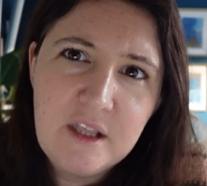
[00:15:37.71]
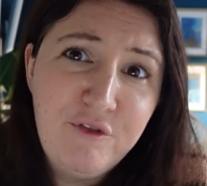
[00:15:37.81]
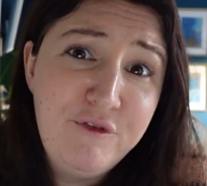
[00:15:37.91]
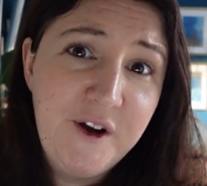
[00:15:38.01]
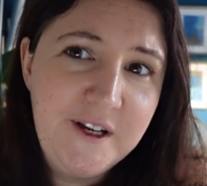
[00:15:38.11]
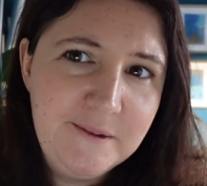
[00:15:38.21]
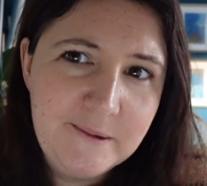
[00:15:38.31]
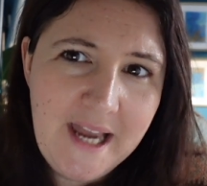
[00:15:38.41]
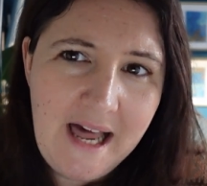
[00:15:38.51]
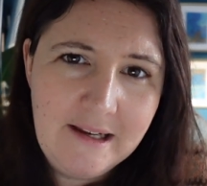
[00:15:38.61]
the Final
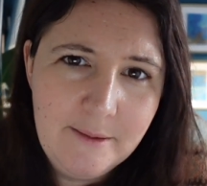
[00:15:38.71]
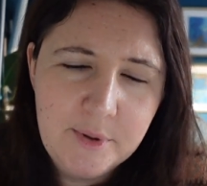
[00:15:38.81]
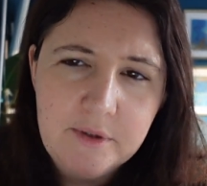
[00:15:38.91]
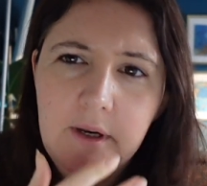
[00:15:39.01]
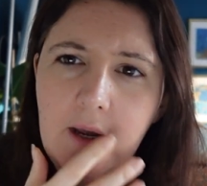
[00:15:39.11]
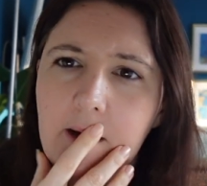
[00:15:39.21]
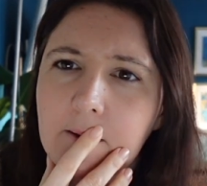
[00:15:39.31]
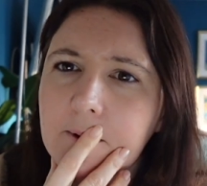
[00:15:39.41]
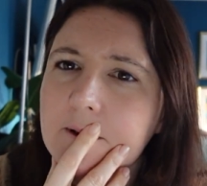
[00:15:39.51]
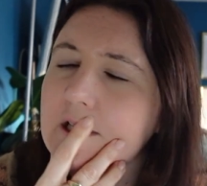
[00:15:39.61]
Gallop.
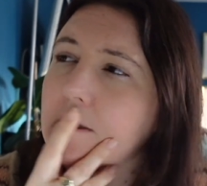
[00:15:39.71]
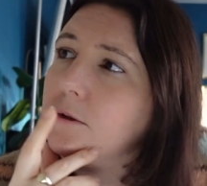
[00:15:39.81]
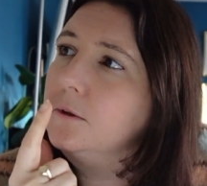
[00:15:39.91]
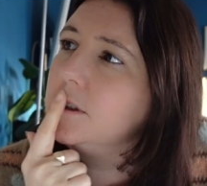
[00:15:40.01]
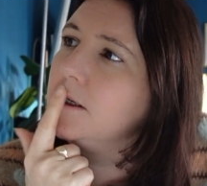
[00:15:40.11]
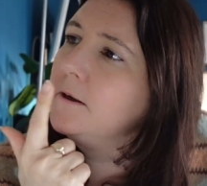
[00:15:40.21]
No, what is it called?